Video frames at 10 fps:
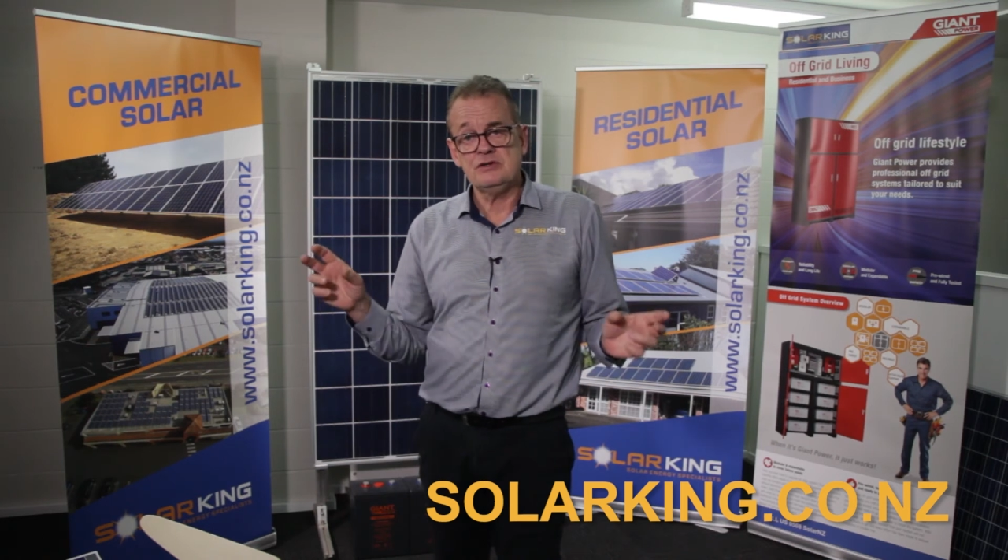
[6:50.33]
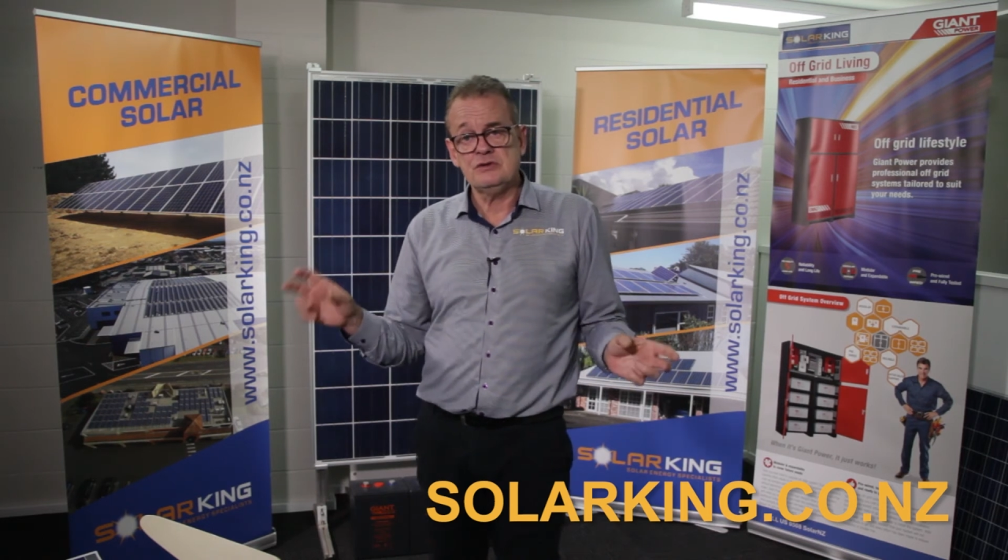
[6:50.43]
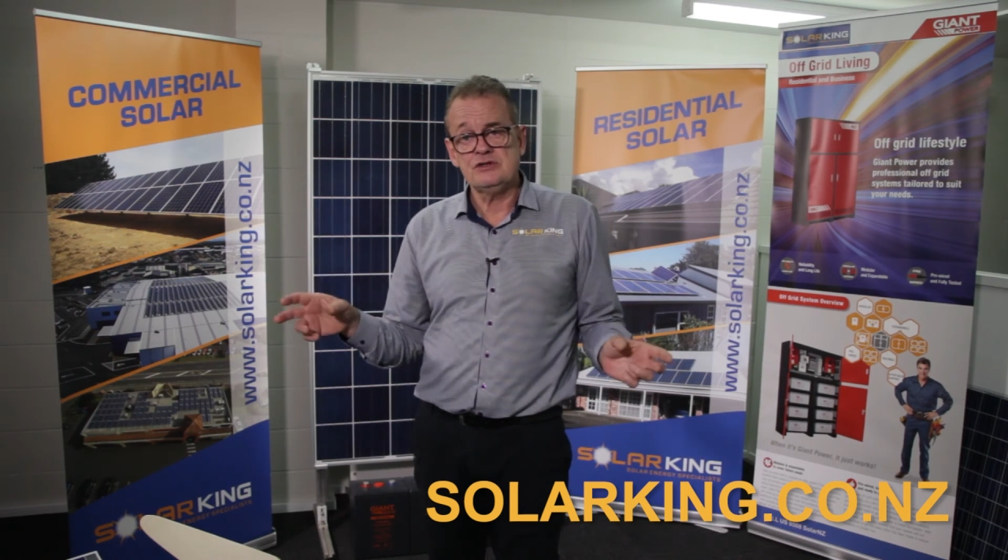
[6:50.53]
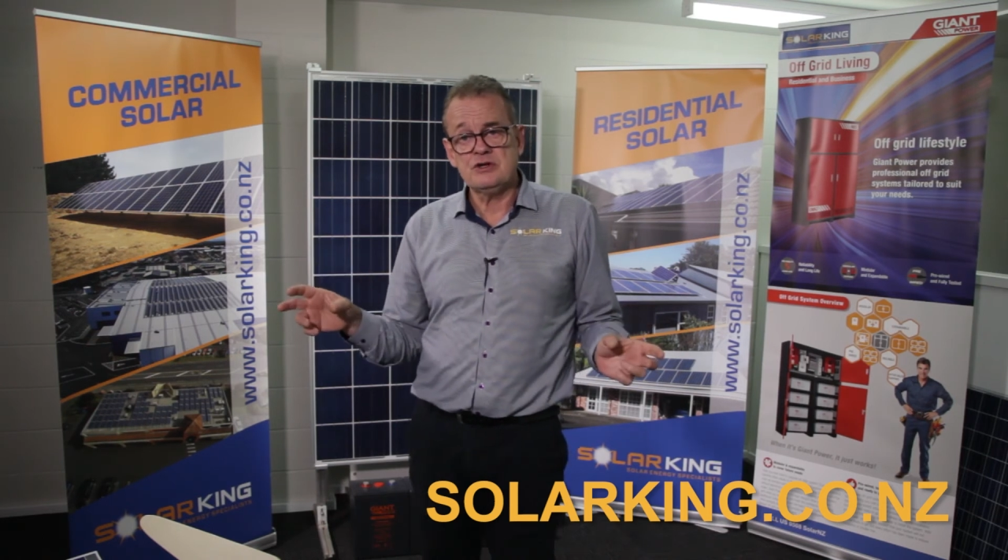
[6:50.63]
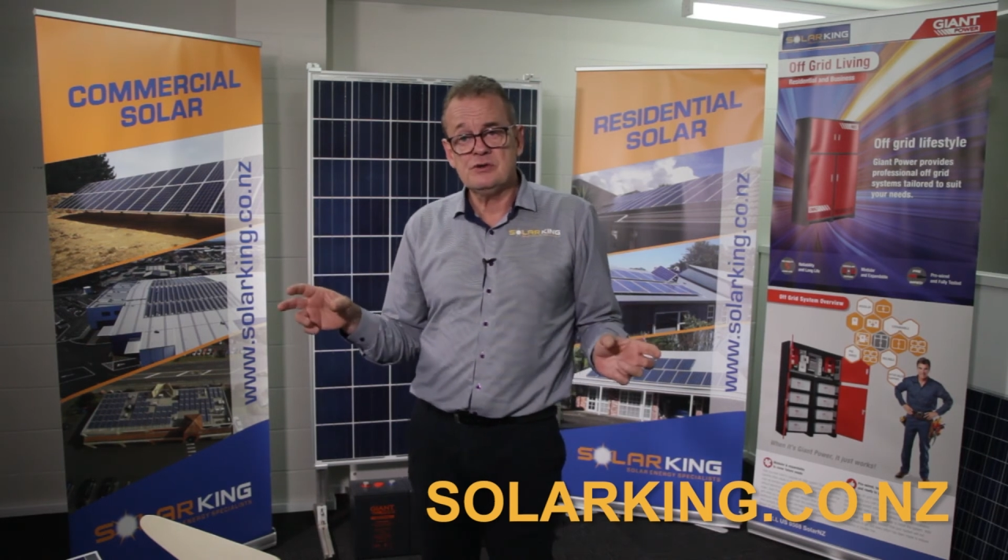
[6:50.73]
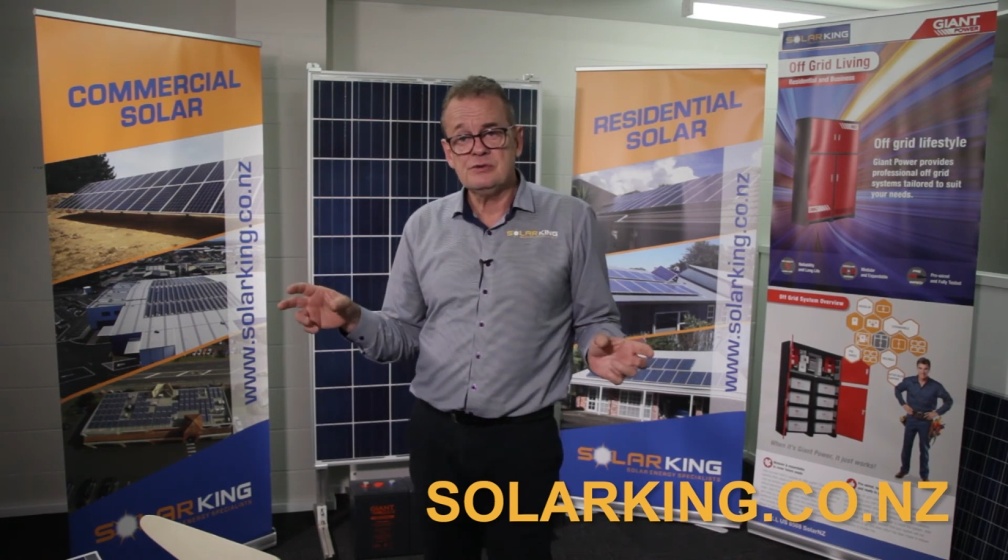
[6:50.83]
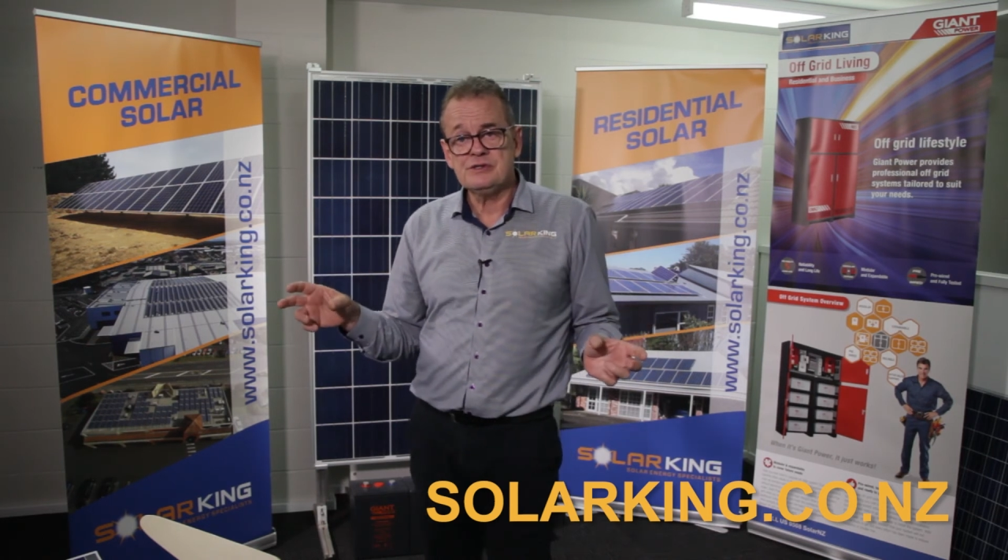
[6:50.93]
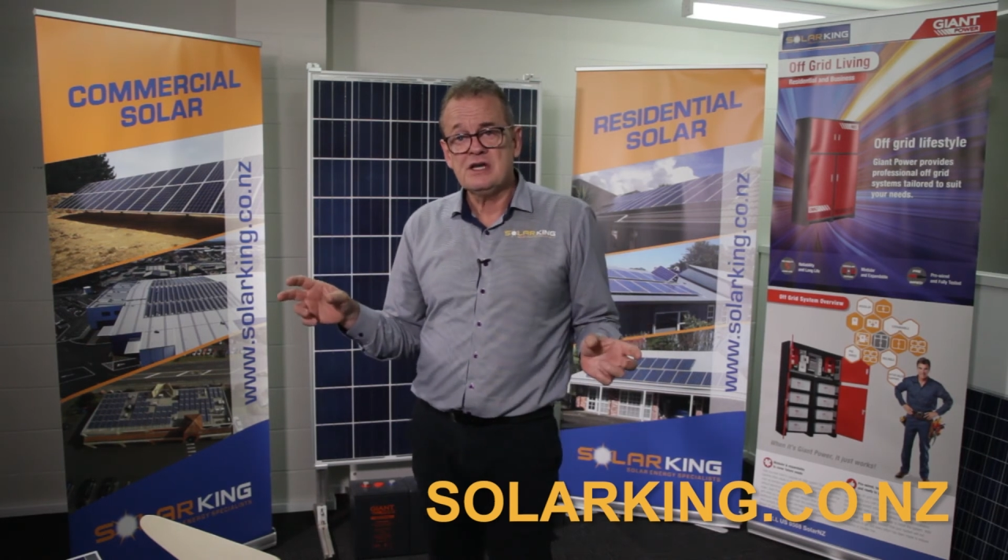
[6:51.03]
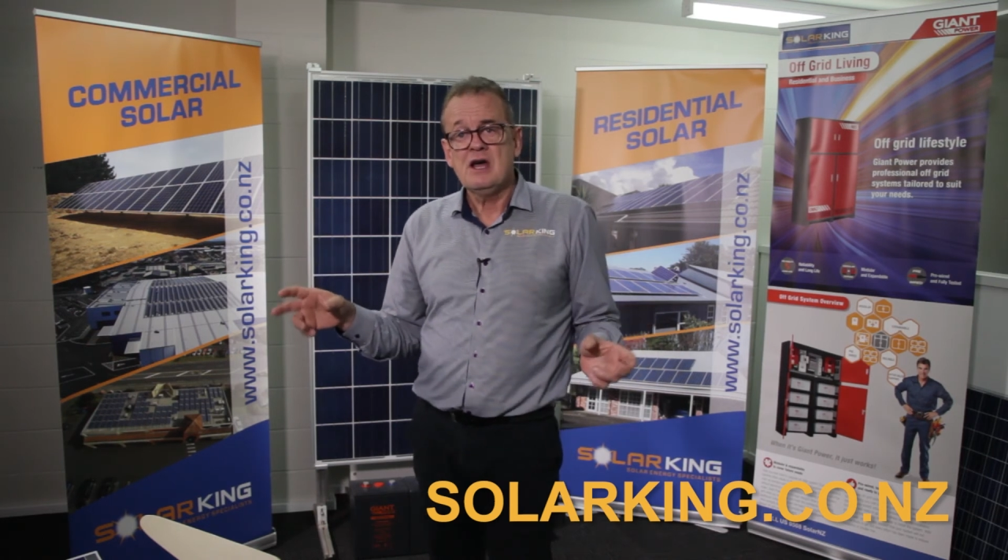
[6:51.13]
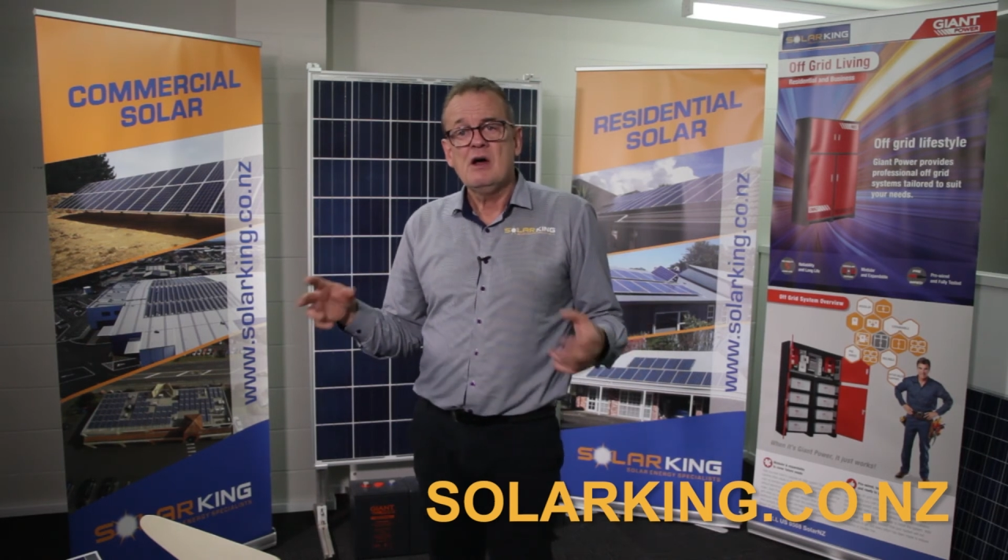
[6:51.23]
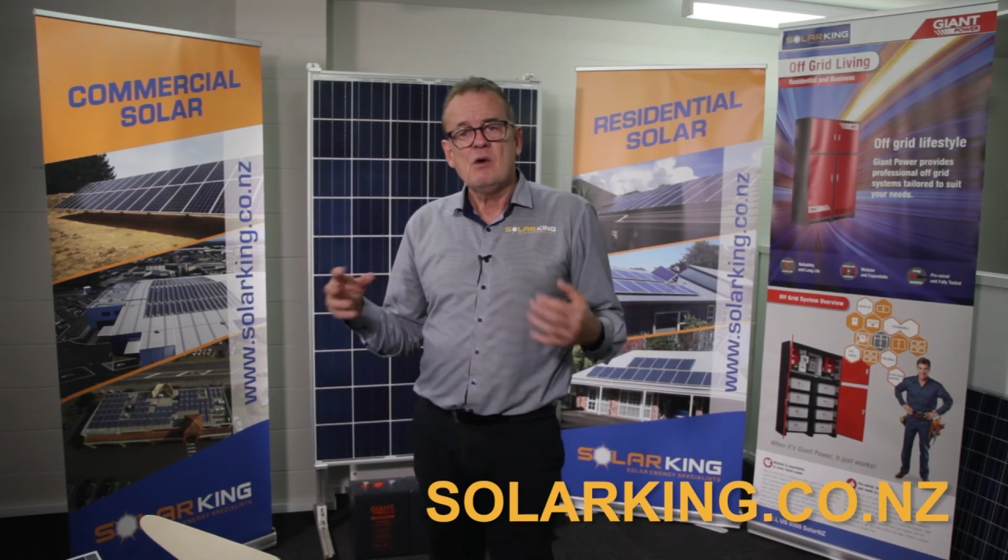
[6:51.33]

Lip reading: you choose,